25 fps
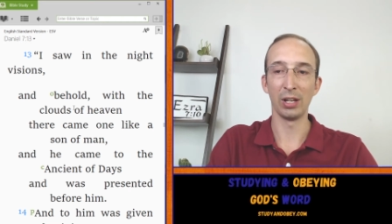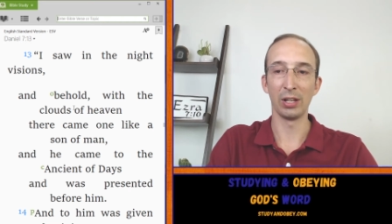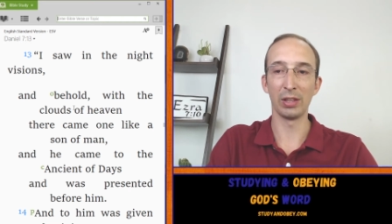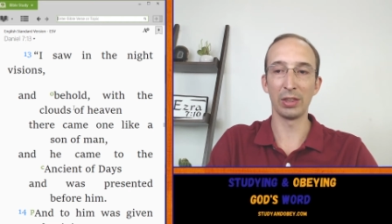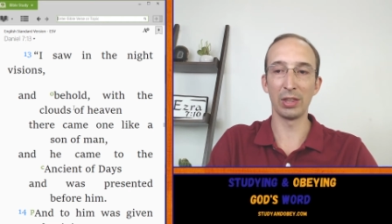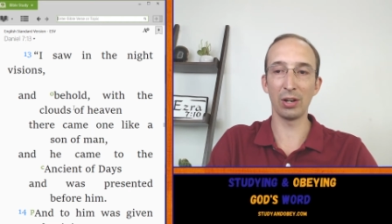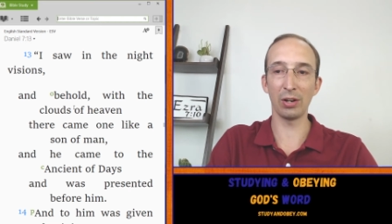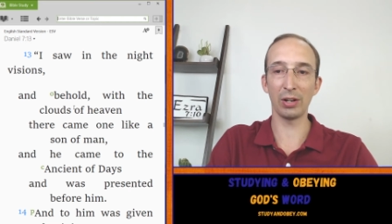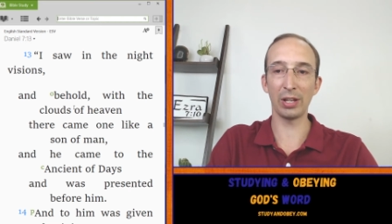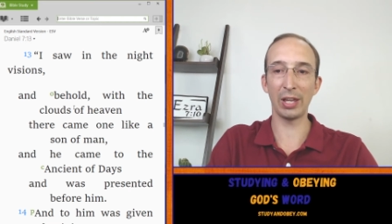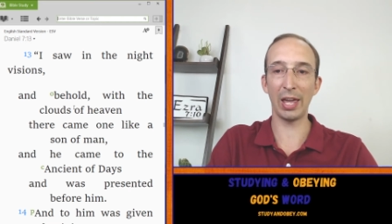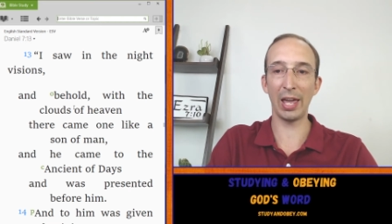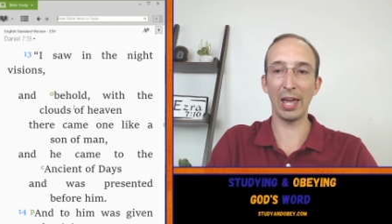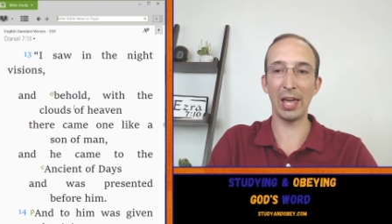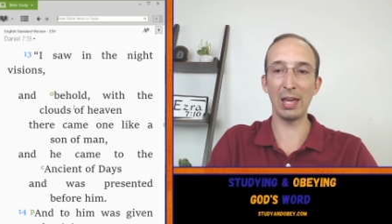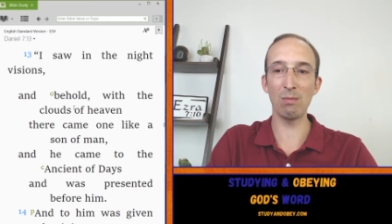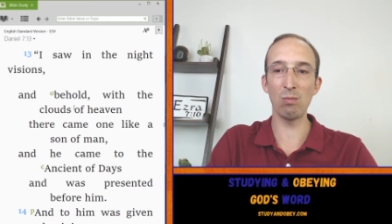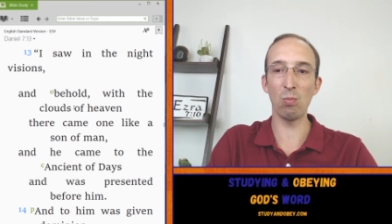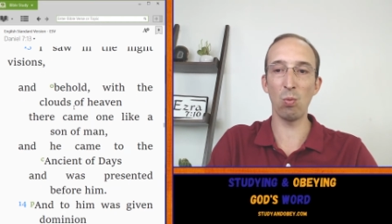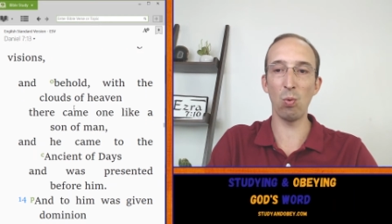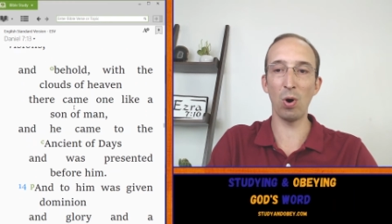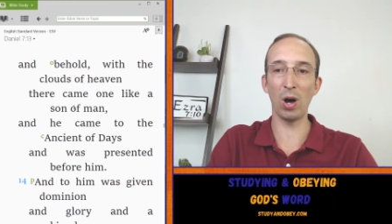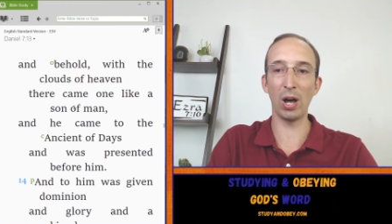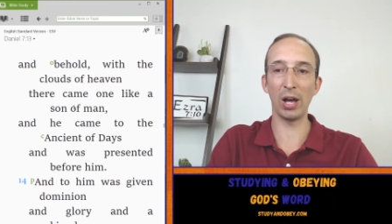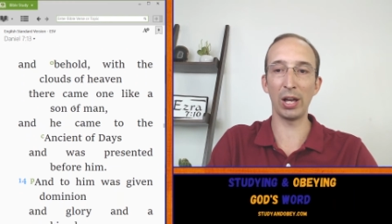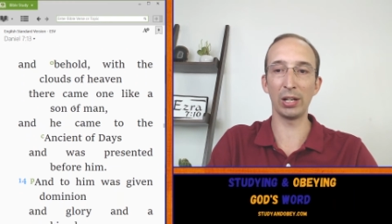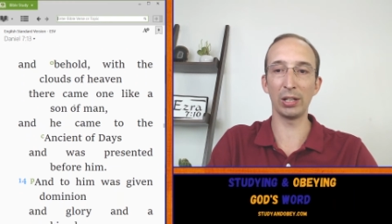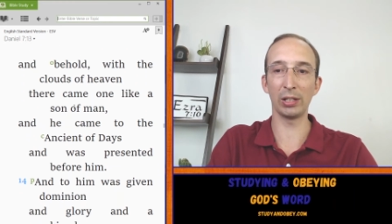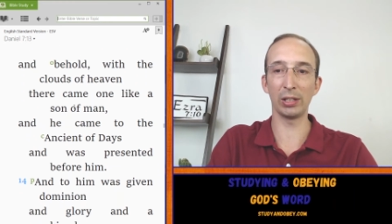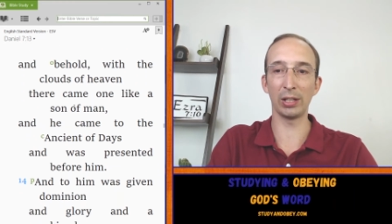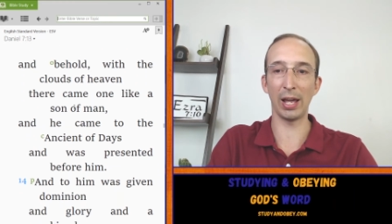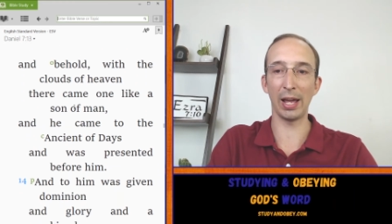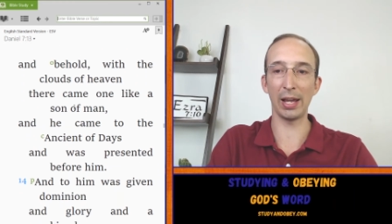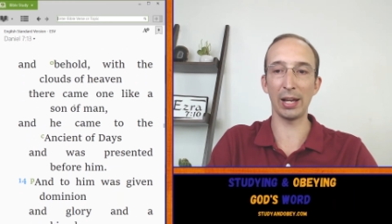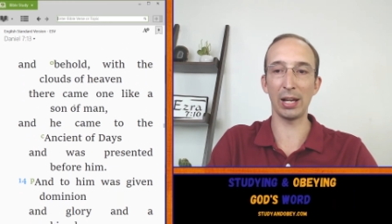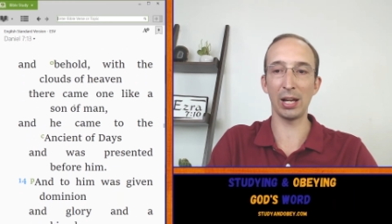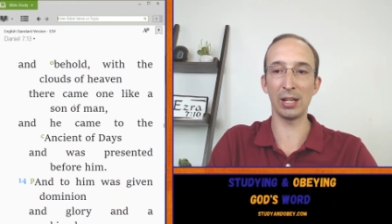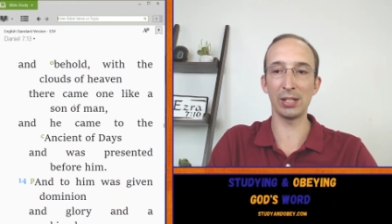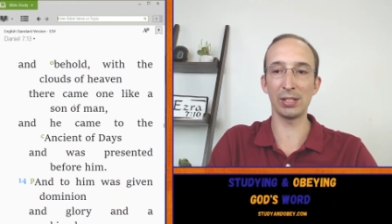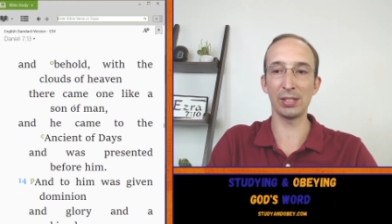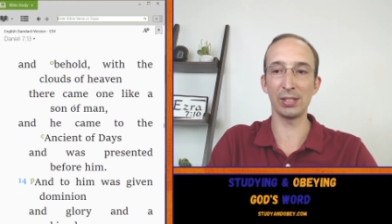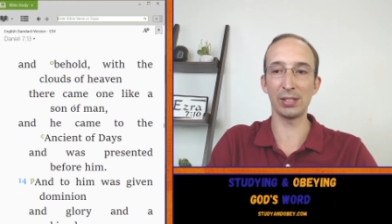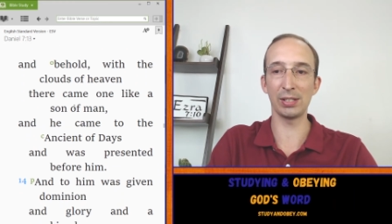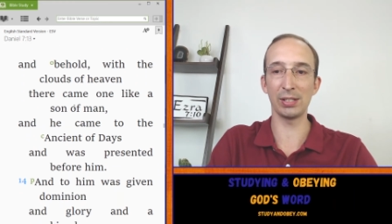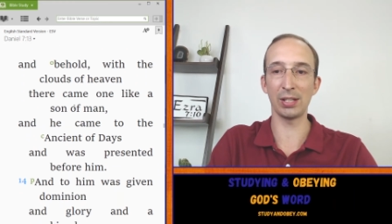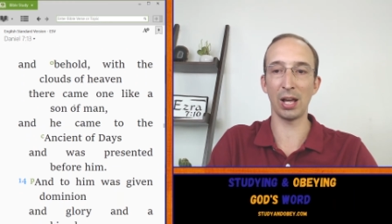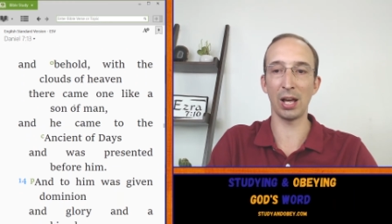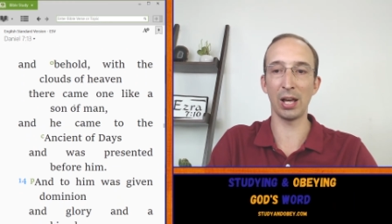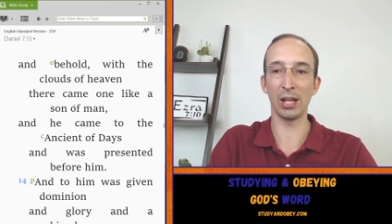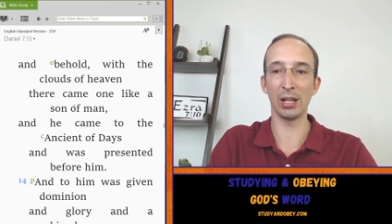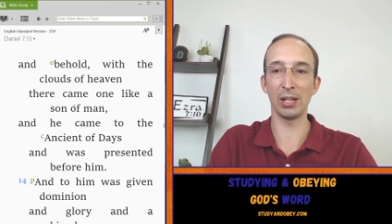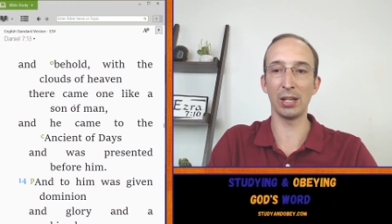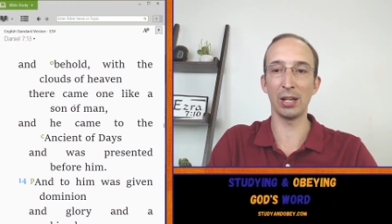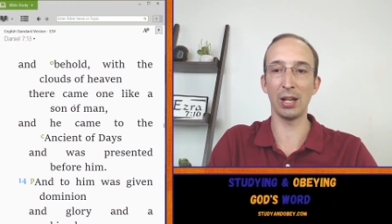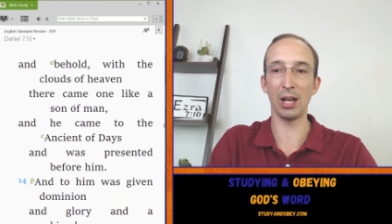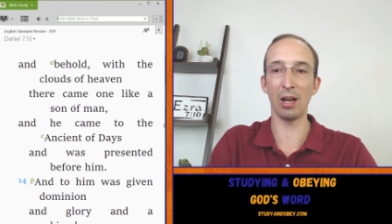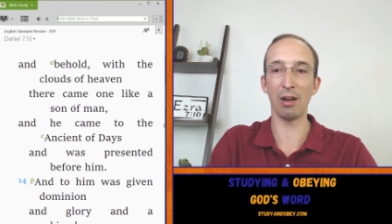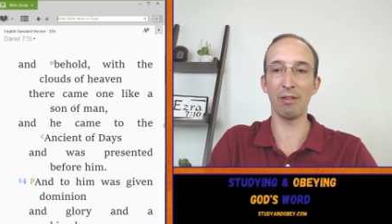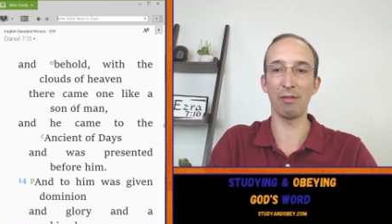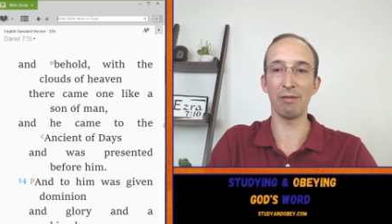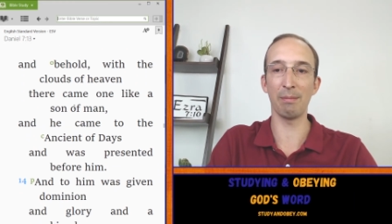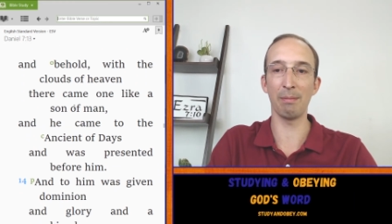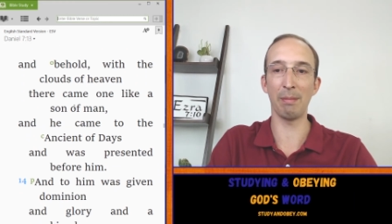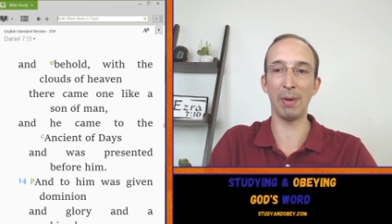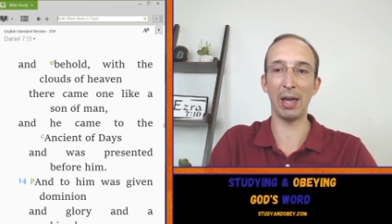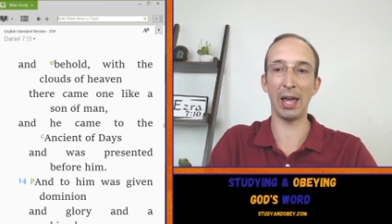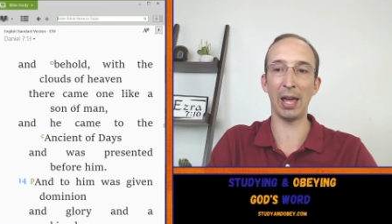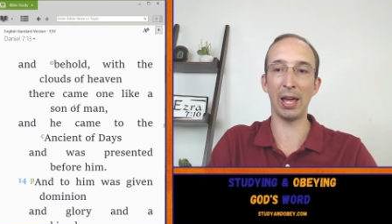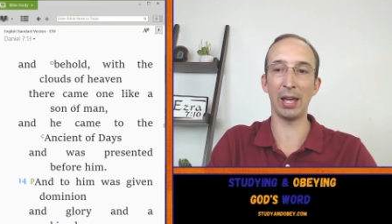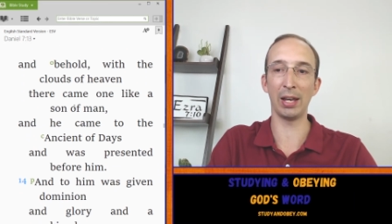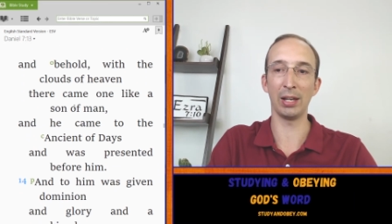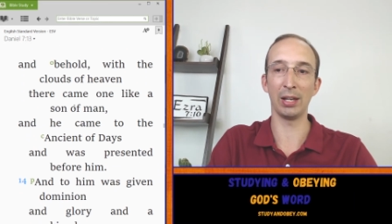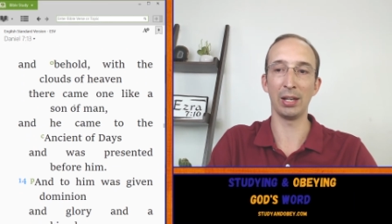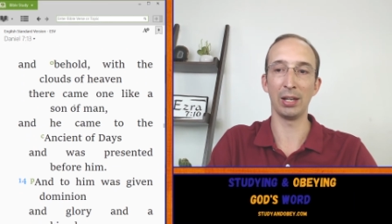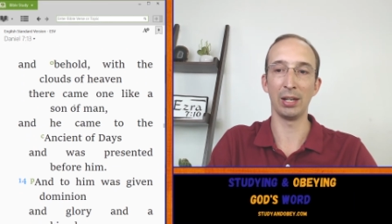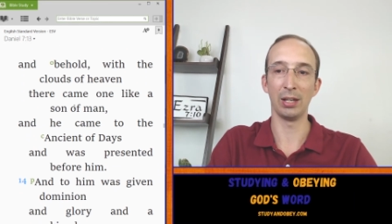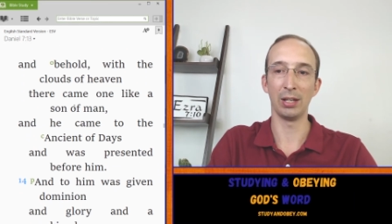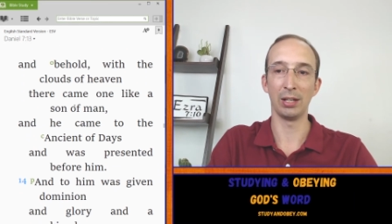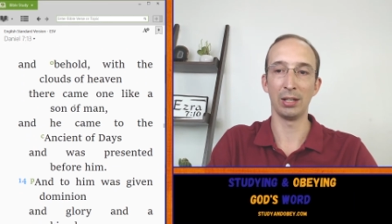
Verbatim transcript: there came one like a son of man.